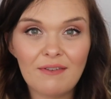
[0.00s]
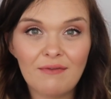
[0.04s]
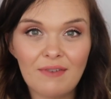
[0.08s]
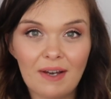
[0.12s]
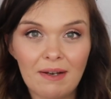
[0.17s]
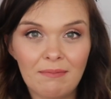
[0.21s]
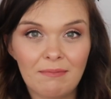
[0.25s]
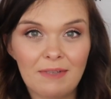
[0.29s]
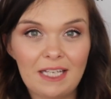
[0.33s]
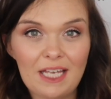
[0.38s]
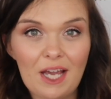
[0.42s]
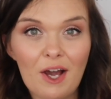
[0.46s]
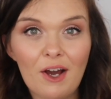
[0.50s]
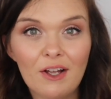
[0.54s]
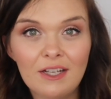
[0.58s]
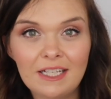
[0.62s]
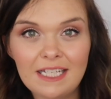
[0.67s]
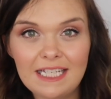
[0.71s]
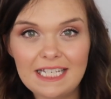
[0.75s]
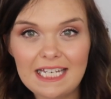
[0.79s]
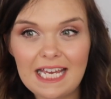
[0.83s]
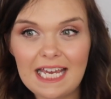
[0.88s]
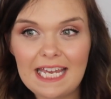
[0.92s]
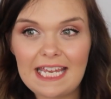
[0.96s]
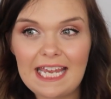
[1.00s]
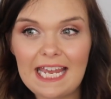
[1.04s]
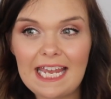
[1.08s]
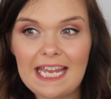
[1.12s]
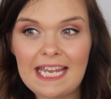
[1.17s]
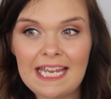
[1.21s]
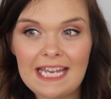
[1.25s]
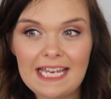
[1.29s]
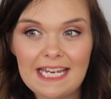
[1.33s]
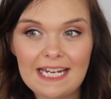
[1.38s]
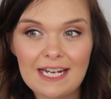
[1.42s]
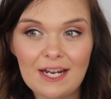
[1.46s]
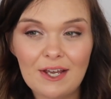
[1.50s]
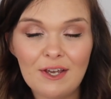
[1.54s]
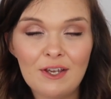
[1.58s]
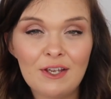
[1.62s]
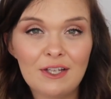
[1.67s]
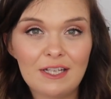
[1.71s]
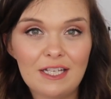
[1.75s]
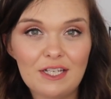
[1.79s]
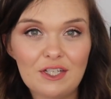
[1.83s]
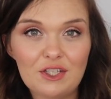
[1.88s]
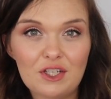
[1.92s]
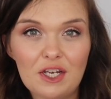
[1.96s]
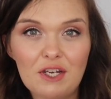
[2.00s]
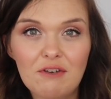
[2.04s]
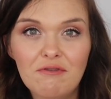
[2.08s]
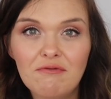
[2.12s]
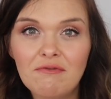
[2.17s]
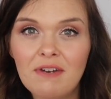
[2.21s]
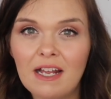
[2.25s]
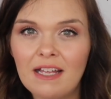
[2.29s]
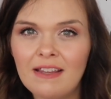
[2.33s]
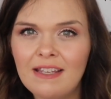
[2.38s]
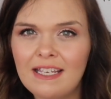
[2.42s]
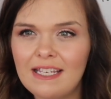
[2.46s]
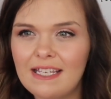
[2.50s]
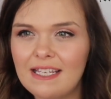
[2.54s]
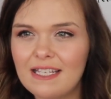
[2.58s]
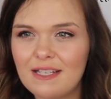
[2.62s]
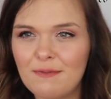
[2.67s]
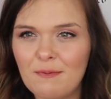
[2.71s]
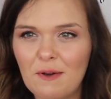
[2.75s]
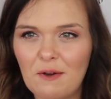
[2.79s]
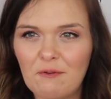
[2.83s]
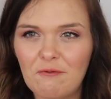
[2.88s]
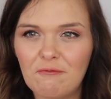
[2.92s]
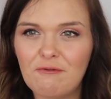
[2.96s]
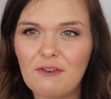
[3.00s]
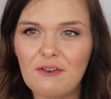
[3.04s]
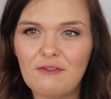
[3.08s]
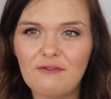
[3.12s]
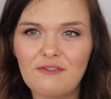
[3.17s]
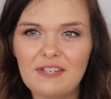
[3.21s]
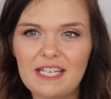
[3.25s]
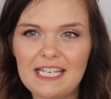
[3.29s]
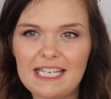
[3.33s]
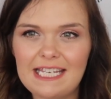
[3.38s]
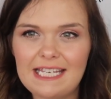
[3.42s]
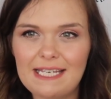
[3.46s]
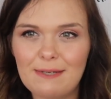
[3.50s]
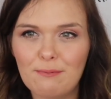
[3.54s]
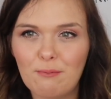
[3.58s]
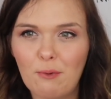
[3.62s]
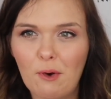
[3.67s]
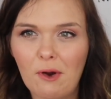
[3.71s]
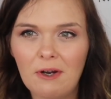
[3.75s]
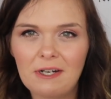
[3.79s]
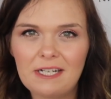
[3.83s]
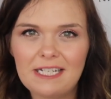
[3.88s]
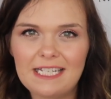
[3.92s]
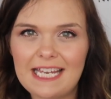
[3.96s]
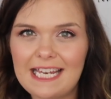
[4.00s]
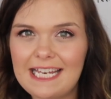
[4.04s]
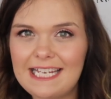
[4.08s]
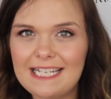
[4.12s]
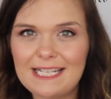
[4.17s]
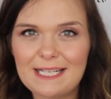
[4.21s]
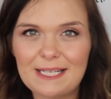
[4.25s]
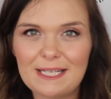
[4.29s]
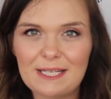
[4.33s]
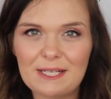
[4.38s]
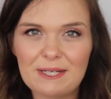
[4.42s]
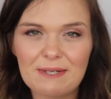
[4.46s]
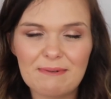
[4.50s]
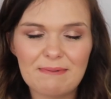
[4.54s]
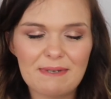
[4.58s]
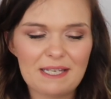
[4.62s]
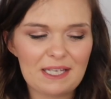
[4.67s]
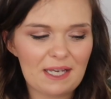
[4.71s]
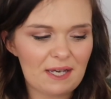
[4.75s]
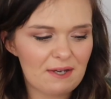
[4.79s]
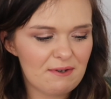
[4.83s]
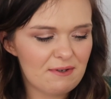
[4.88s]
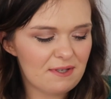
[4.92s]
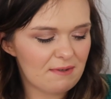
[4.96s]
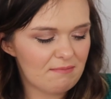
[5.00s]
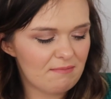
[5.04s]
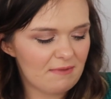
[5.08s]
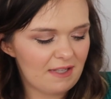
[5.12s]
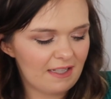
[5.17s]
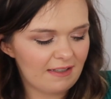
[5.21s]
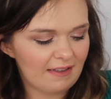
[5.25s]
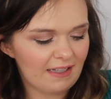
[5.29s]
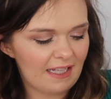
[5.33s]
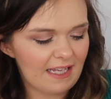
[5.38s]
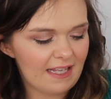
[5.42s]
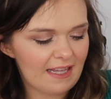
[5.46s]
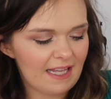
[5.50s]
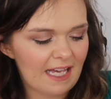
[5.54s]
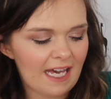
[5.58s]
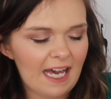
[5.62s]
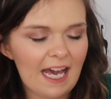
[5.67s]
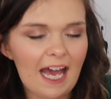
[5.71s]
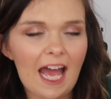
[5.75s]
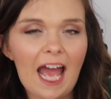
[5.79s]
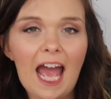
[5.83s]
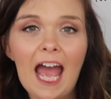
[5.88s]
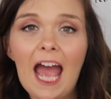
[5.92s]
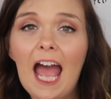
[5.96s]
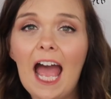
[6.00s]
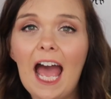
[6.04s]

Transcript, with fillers: a family holiday in early June. I think it's about 51 days until we go, something like that.